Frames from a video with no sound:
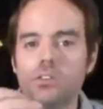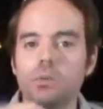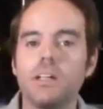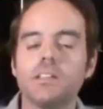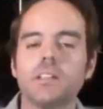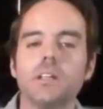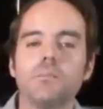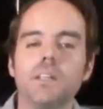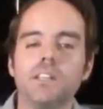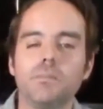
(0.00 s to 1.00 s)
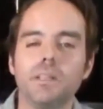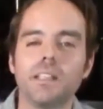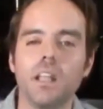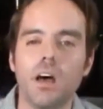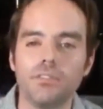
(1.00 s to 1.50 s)
Because to us,
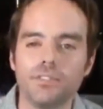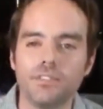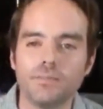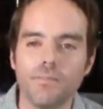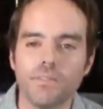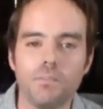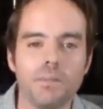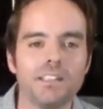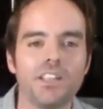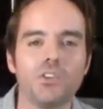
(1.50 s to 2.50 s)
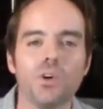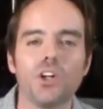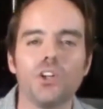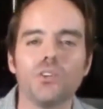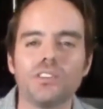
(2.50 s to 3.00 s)
pinche means love. It
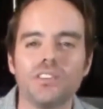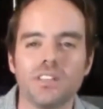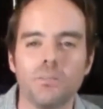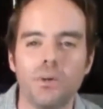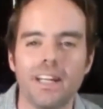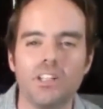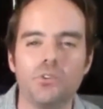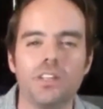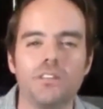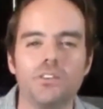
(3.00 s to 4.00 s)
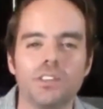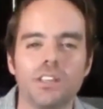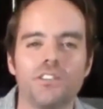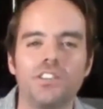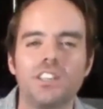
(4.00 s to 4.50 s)
means that you are close to someone and you
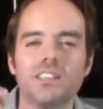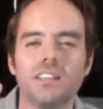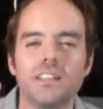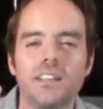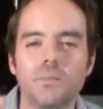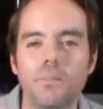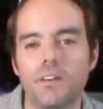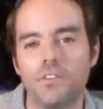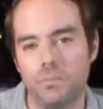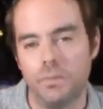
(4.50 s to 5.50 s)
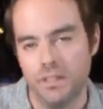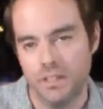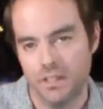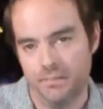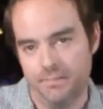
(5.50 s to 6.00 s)
give yourself just a little bit of
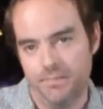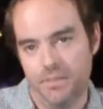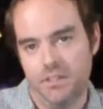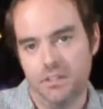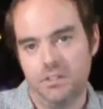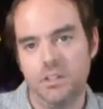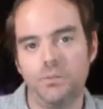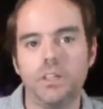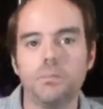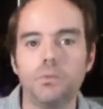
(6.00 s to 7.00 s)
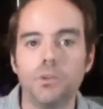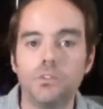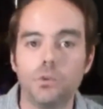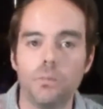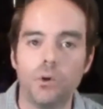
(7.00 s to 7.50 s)
humility so that we
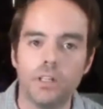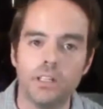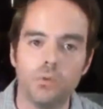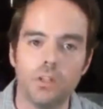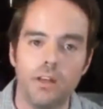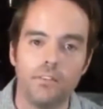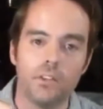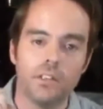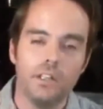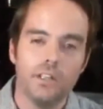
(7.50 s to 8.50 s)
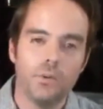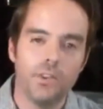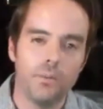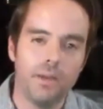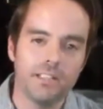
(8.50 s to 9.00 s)
can move to a more equal
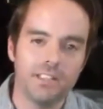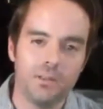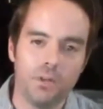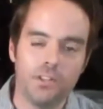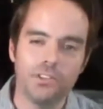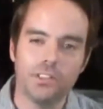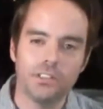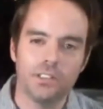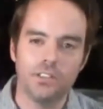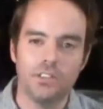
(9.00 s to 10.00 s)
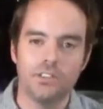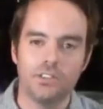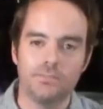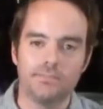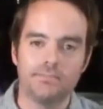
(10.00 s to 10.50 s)
level with our Mexican brothers and
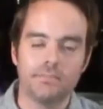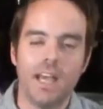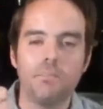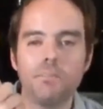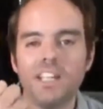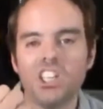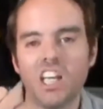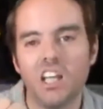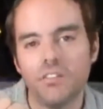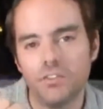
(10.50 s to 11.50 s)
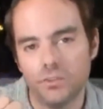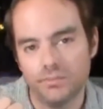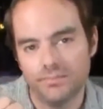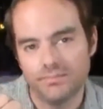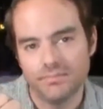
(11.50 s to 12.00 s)
sisters. I pinche
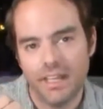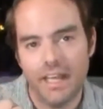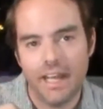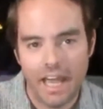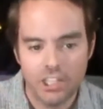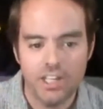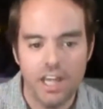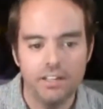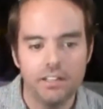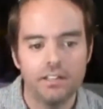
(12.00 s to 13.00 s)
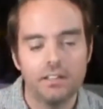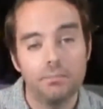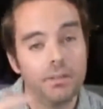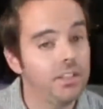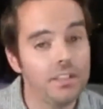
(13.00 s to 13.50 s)
love you. And
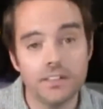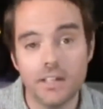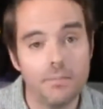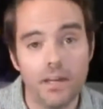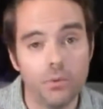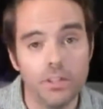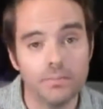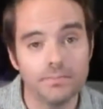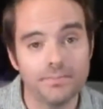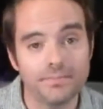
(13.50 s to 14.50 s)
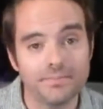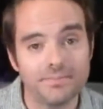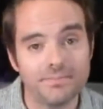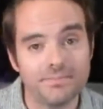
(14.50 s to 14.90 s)
hashtag pinche is not a bad word.